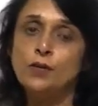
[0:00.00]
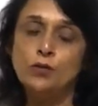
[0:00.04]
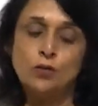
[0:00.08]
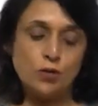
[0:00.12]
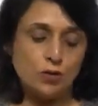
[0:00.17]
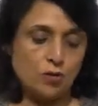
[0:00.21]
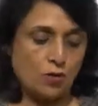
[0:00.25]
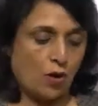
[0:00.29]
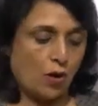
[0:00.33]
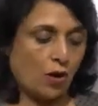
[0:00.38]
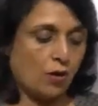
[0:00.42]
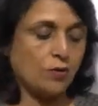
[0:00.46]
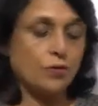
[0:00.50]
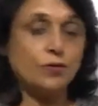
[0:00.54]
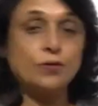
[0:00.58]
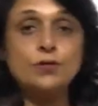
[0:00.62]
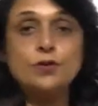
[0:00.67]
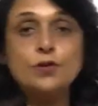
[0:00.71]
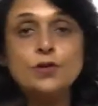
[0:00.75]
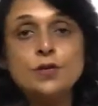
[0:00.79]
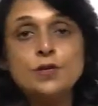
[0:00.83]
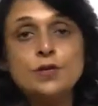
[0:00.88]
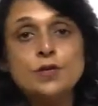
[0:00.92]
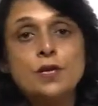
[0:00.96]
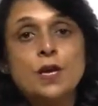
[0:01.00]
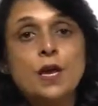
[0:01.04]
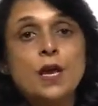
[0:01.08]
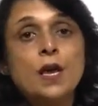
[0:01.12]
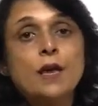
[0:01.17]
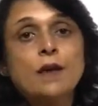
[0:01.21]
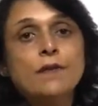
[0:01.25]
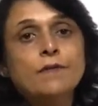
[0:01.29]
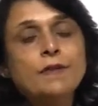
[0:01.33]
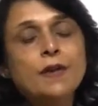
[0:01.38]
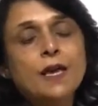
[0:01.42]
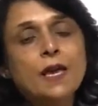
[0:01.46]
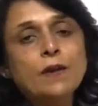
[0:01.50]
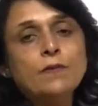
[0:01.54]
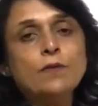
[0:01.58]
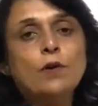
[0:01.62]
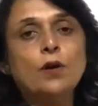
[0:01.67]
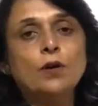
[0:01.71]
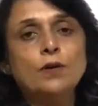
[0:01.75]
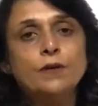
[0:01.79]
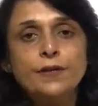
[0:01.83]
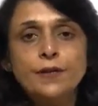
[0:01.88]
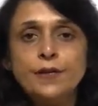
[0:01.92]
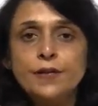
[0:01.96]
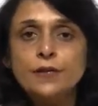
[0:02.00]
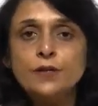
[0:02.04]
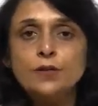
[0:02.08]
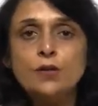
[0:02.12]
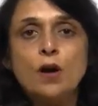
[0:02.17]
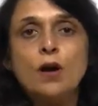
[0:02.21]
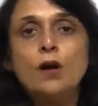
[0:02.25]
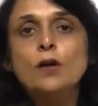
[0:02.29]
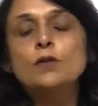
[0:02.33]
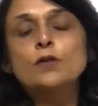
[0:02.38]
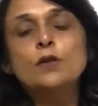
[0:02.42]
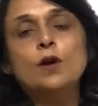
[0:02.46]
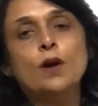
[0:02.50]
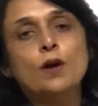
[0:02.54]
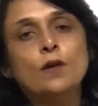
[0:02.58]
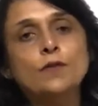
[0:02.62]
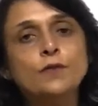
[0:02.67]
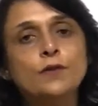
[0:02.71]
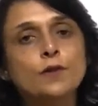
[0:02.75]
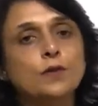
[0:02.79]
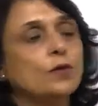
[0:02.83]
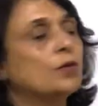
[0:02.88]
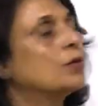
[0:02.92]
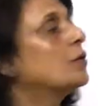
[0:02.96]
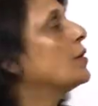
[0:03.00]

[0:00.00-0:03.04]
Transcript: the cockroaches. We have already talked of the